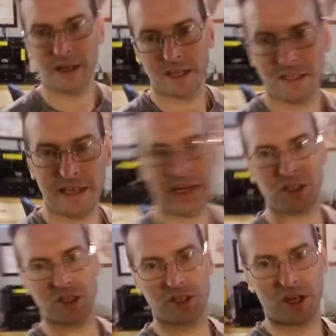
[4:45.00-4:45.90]

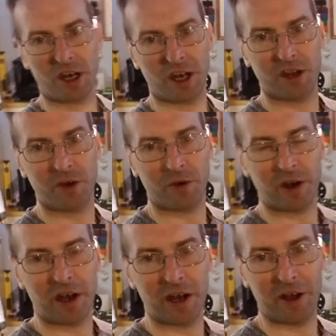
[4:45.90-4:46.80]
Danger Dog,
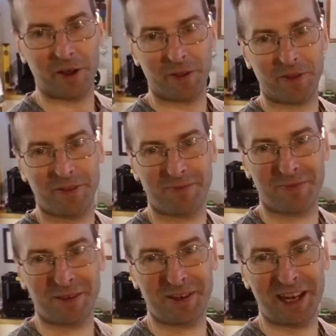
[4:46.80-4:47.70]

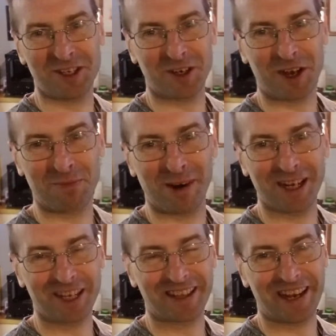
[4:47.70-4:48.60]
the Danger Dog
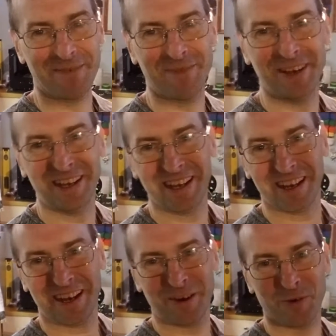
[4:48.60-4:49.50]
project that I'm
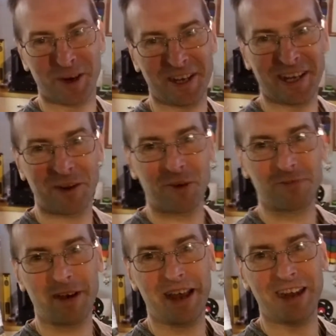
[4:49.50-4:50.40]
working on with
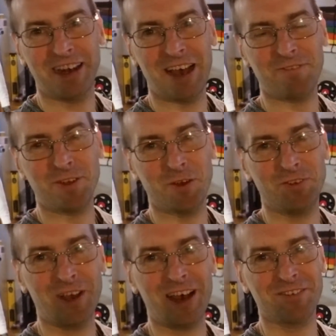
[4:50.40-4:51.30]
my nephew. If
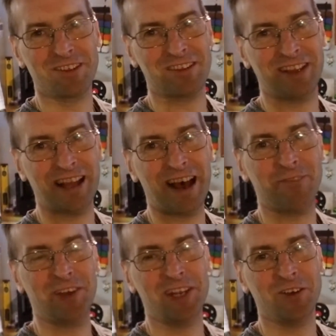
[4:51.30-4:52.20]
you haven't seen
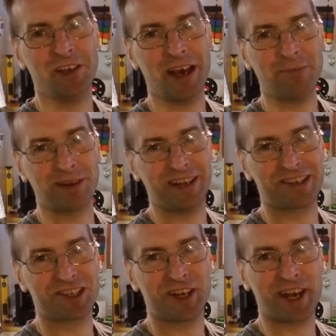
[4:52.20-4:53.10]
that video yet,
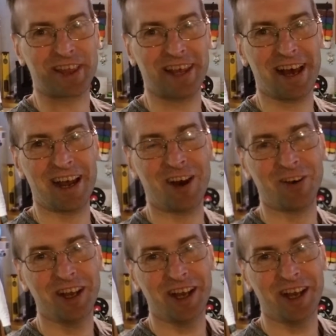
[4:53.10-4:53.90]
please check that out.